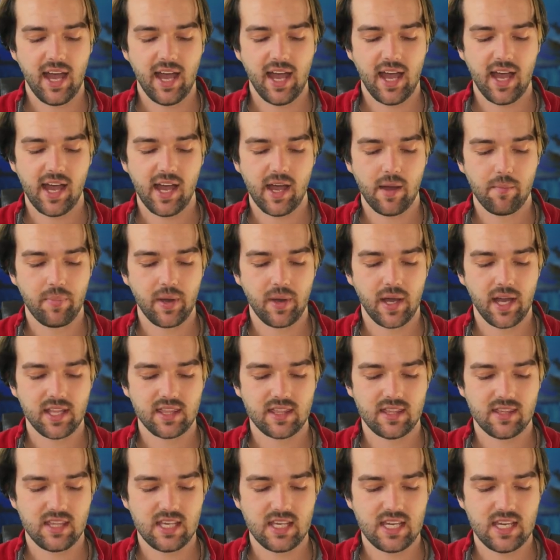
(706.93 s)
Uh,
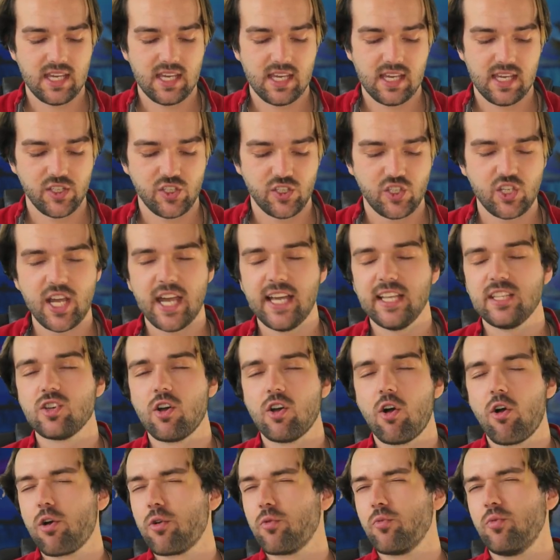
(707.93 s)
but the jets
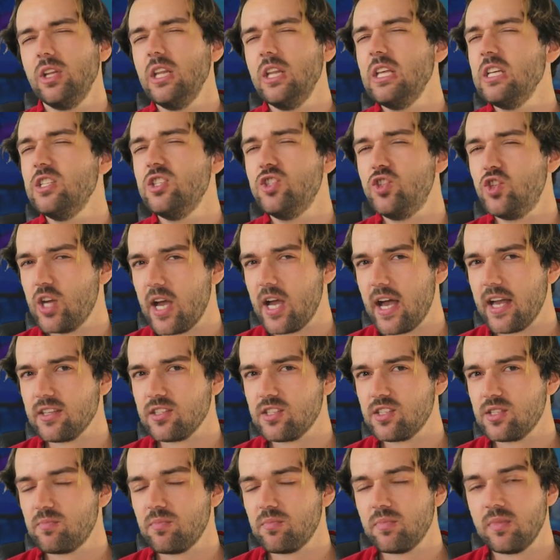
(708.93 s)
aren't really jets.